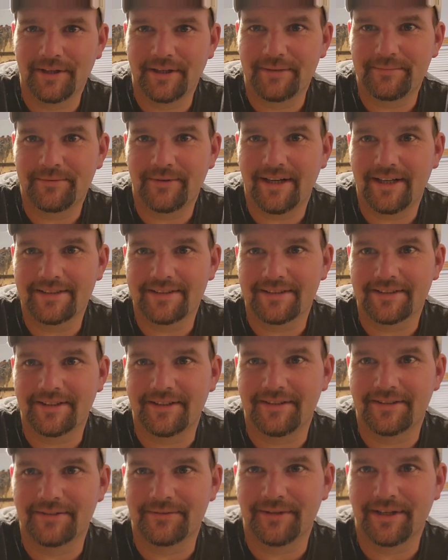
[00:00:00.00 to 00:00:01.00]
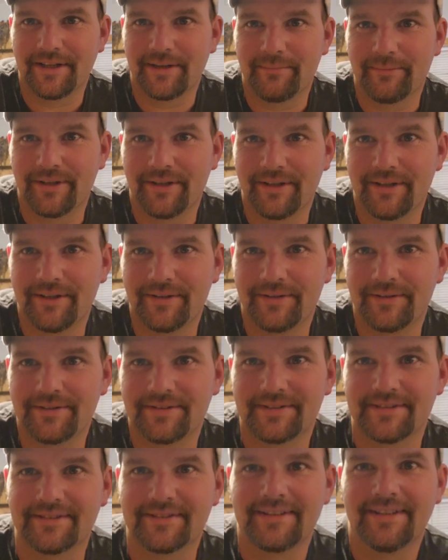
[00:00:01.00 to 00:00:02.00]
up watching all the
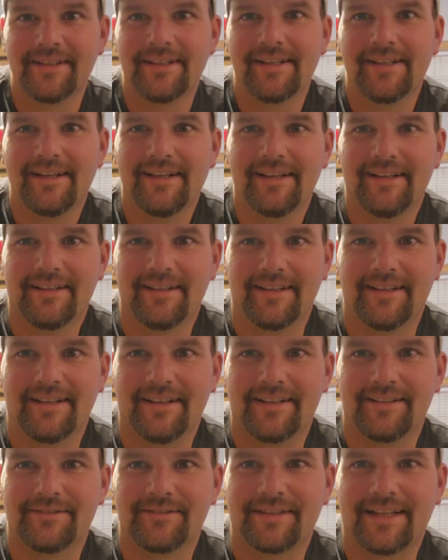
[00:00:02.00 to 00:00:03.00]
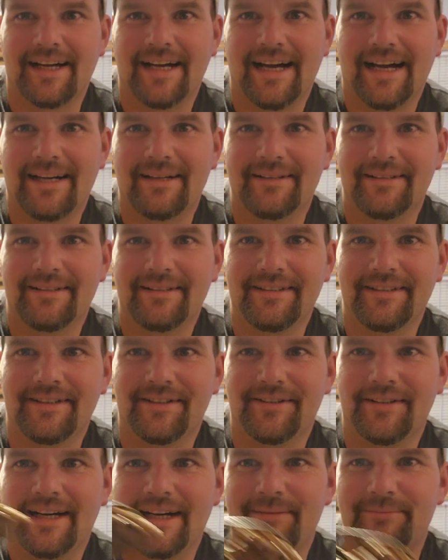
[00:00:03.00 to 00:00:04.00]
Rambos, and it was a hot
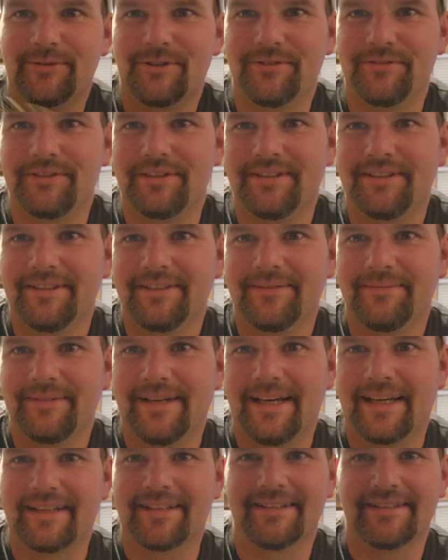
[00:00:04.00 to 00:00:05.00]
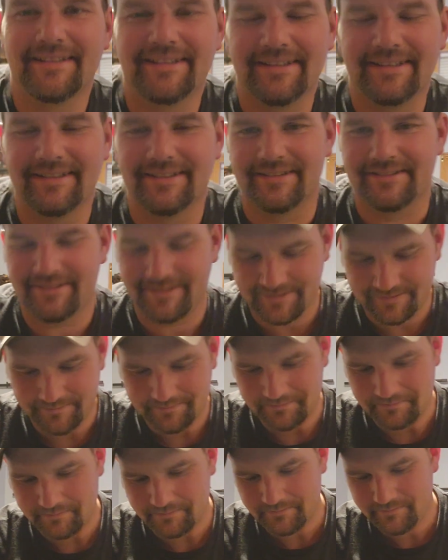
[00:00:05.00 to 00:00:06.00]
movie back in then. And
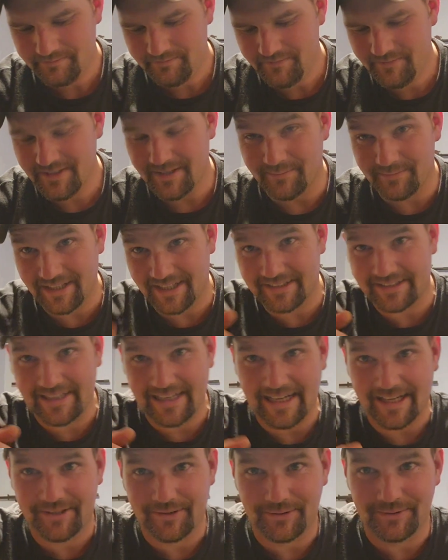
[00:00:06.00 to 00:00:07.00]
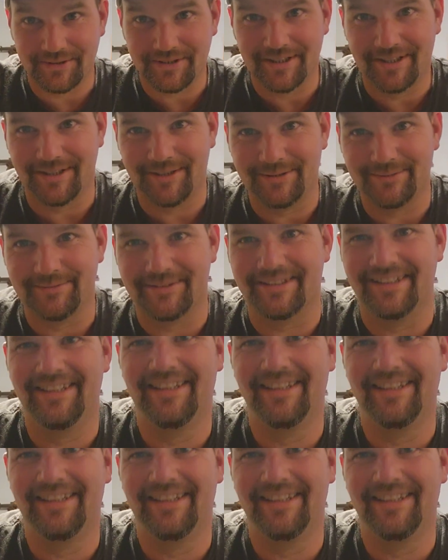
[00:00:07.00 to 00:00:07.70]
I'm not that old, y'all, but